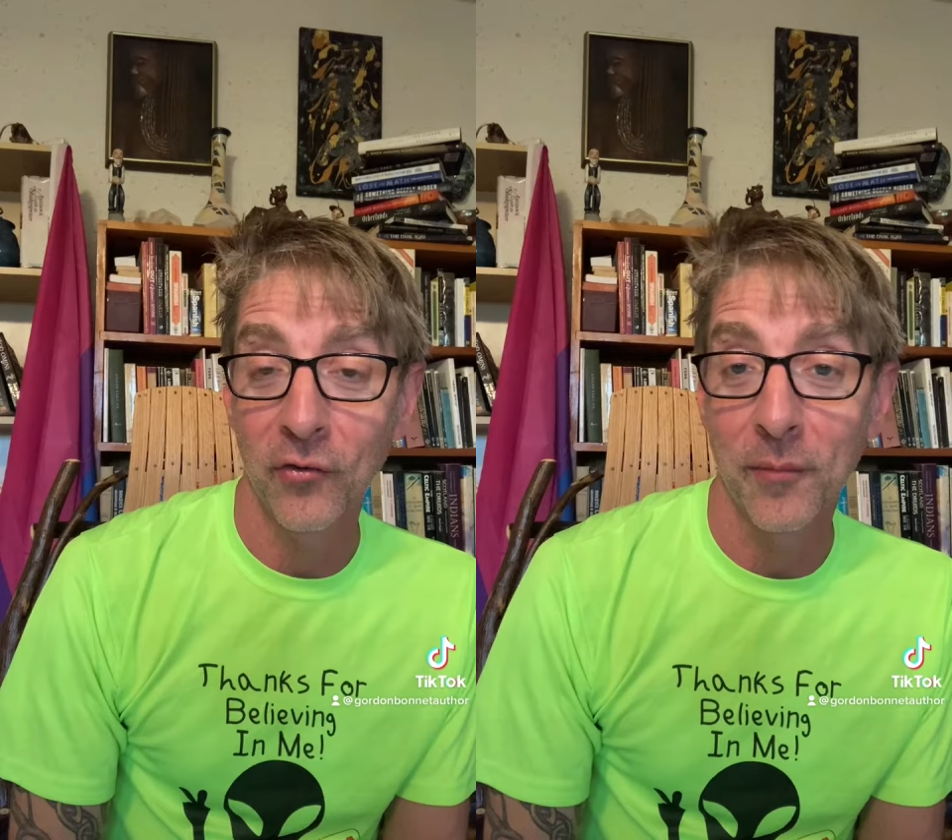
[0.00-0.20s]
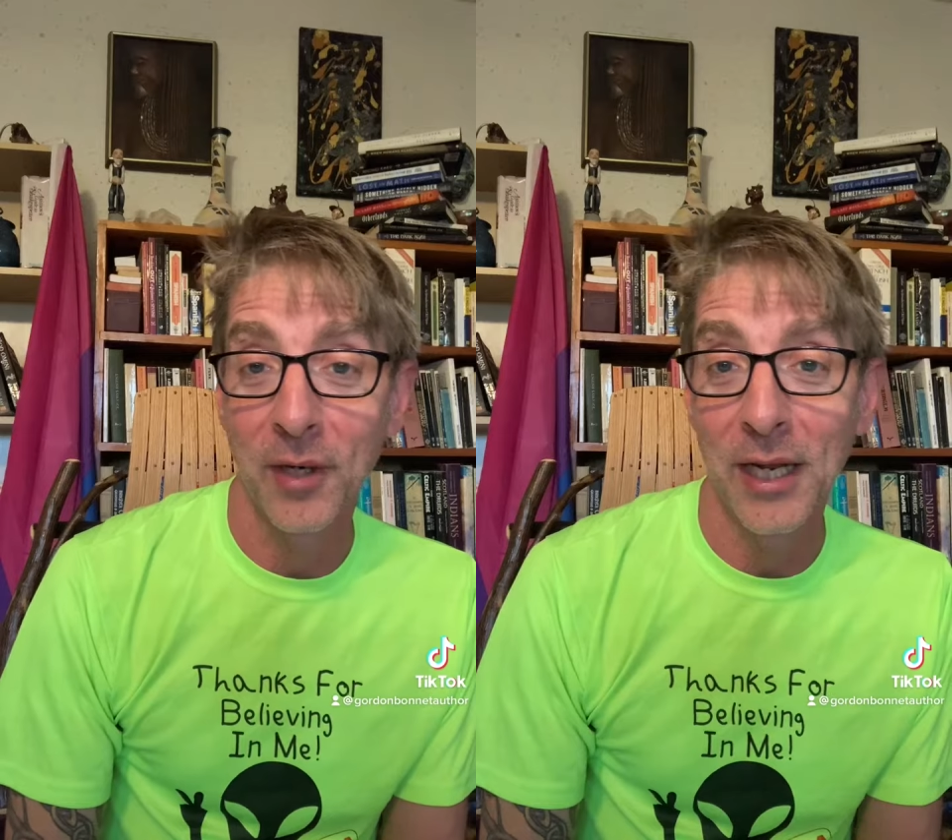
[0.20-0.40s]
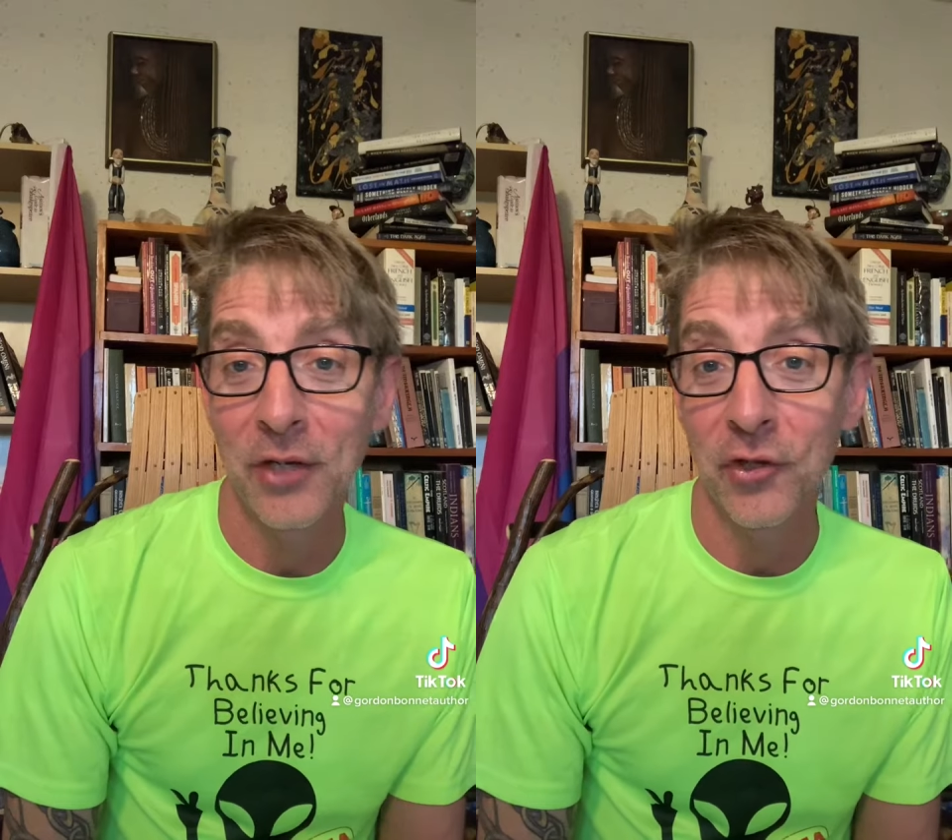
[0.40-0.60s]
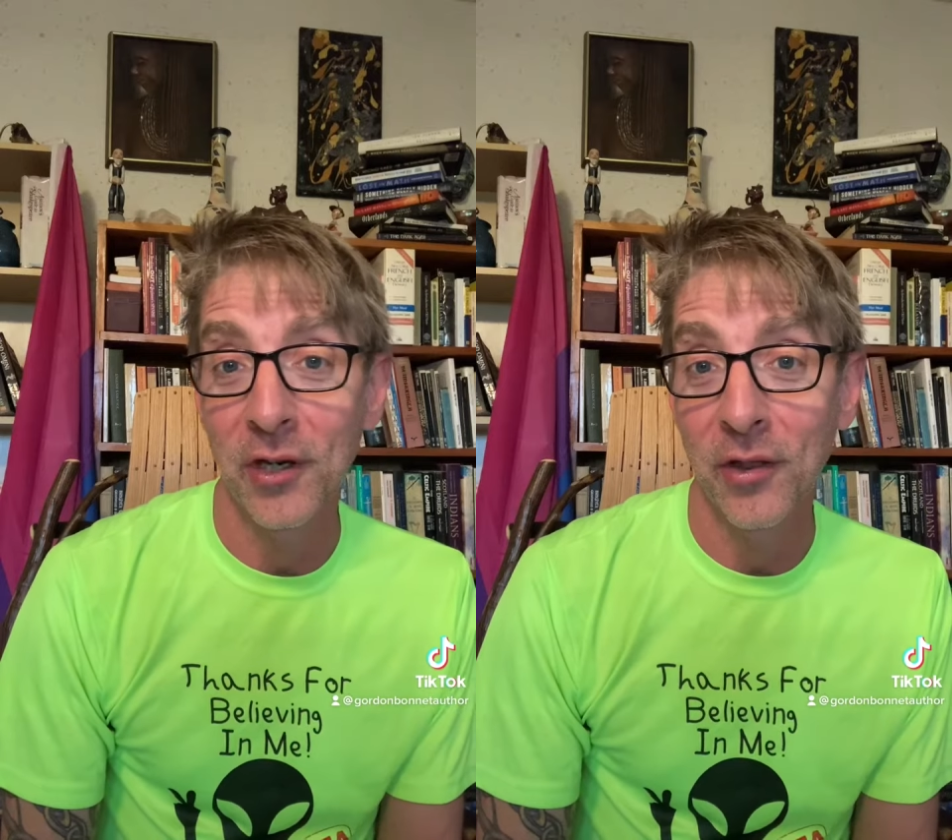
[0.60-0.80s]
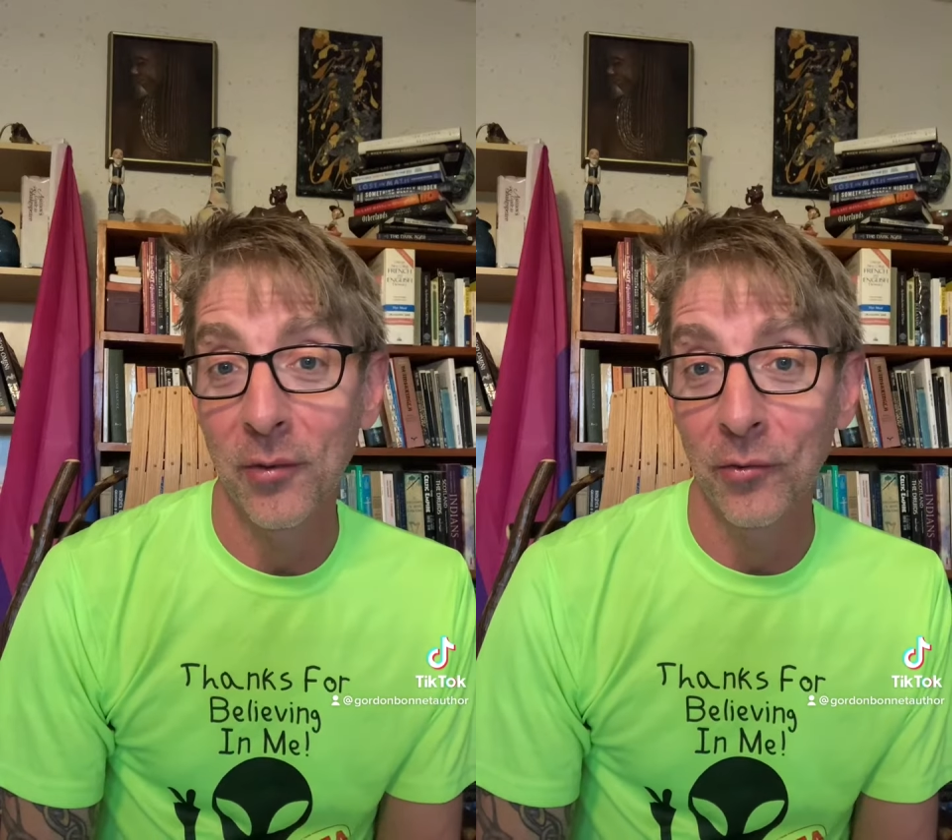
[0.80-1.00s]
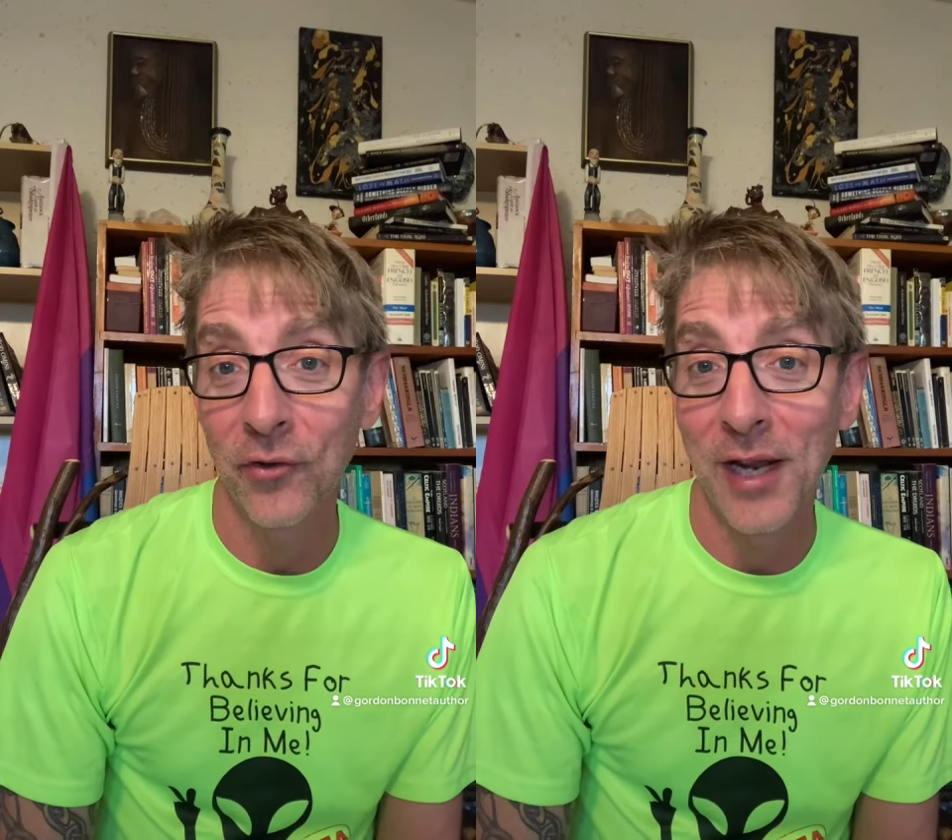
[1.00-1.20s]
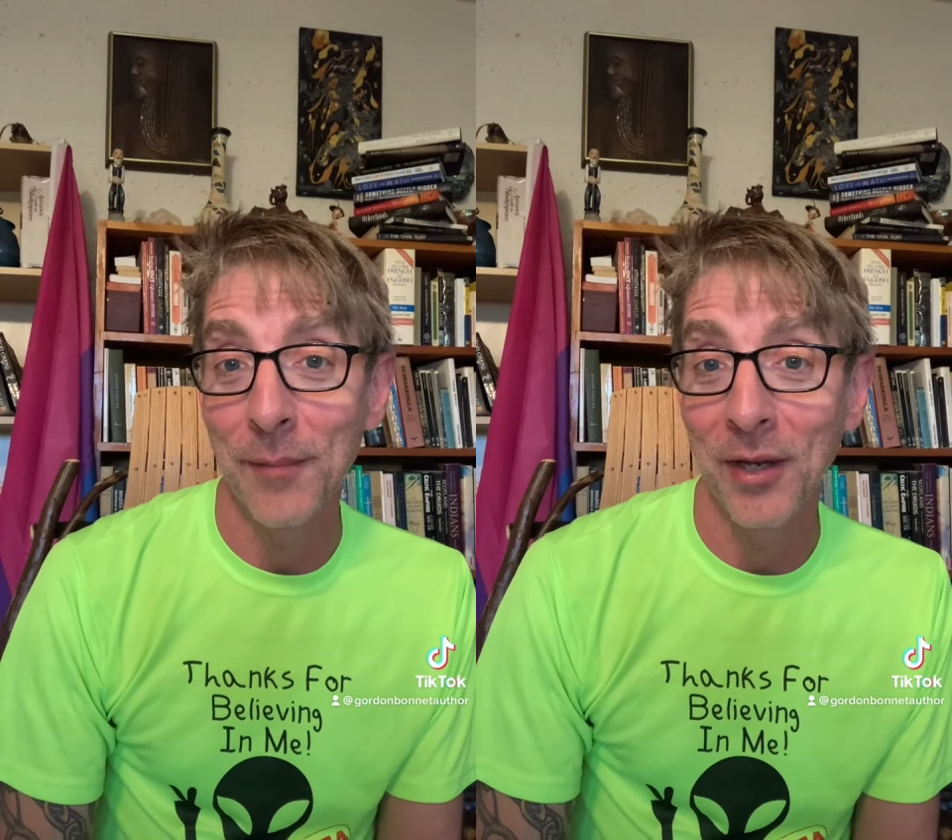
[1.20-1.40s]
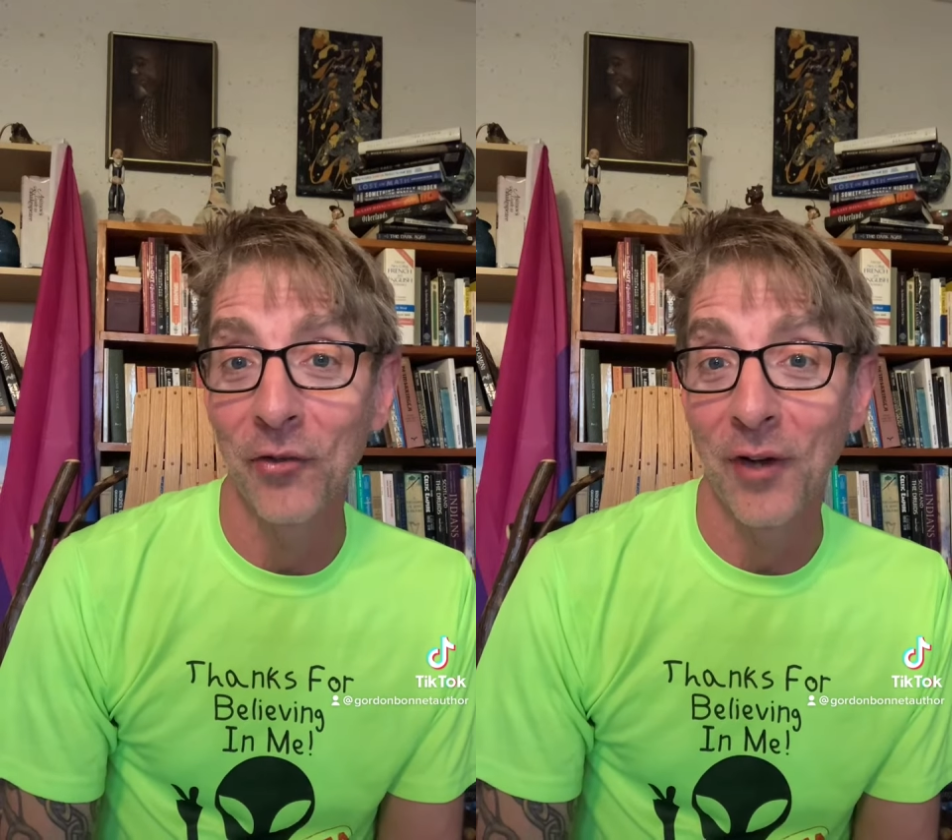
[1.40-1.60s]
from Malaysia whose
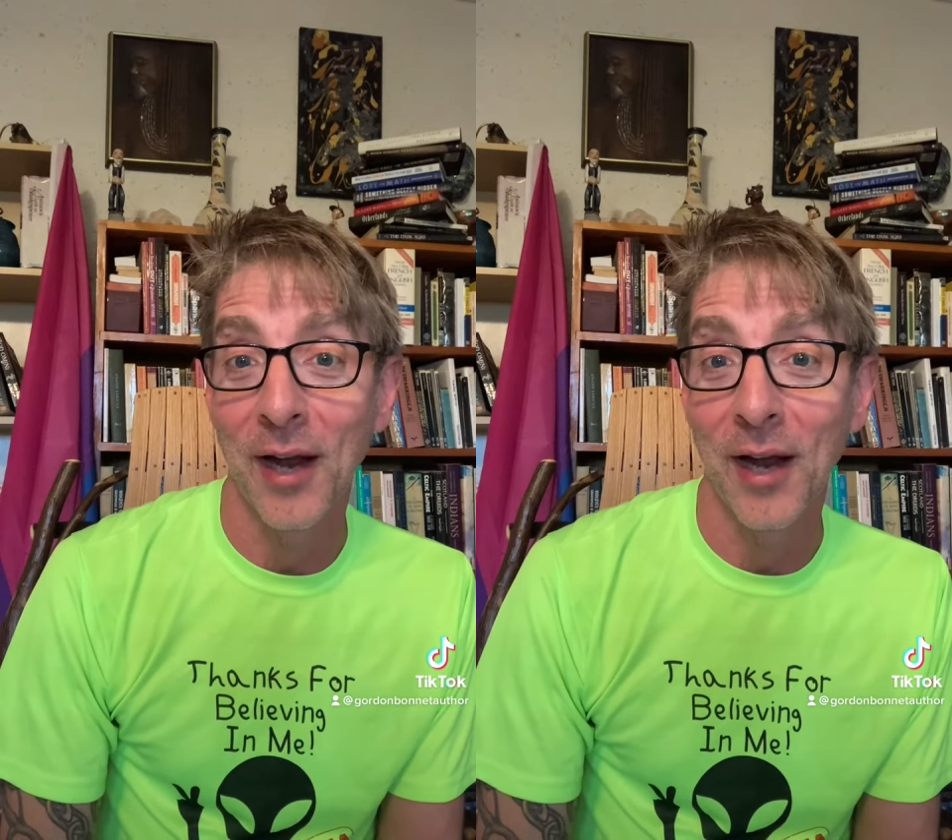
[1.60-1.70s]
name is,